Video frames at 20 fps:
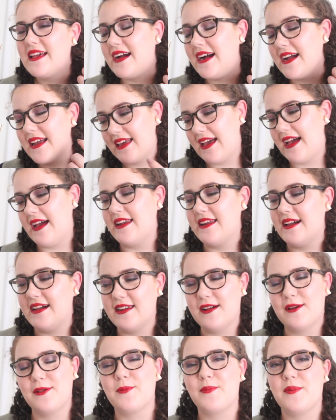again,
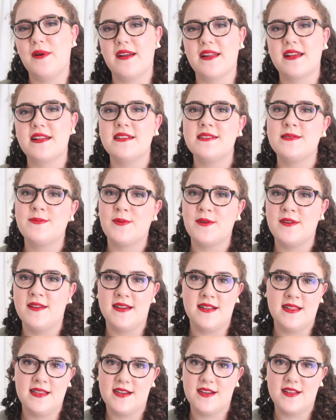another product is pretty
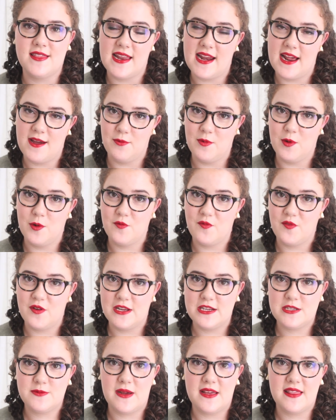clear that I won't
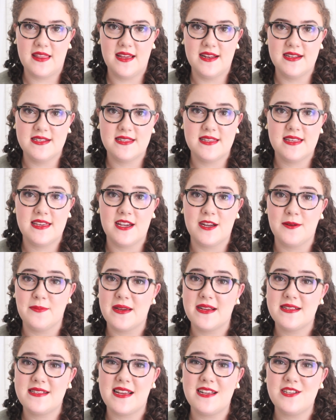finish by the end of the year
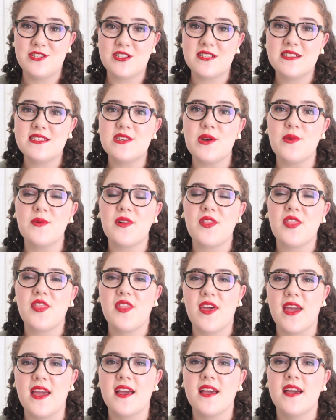because I just don't
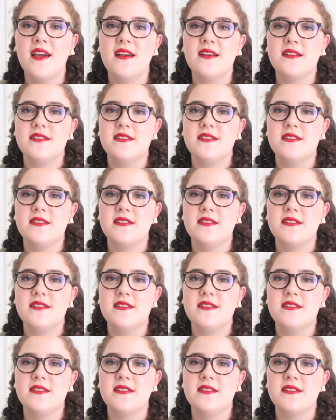think